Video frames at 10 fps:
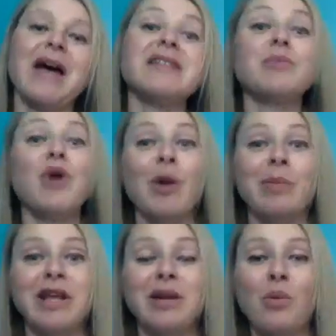Some
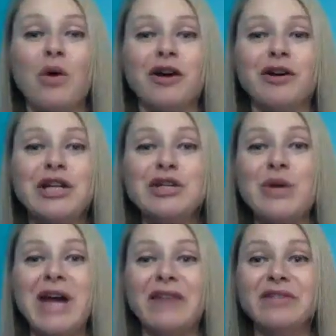carbonated water and you
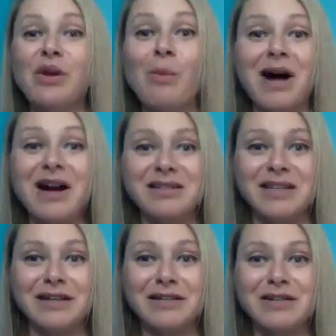can have a little
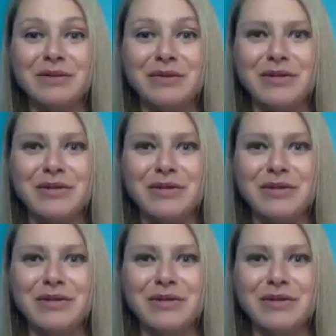mocktail too.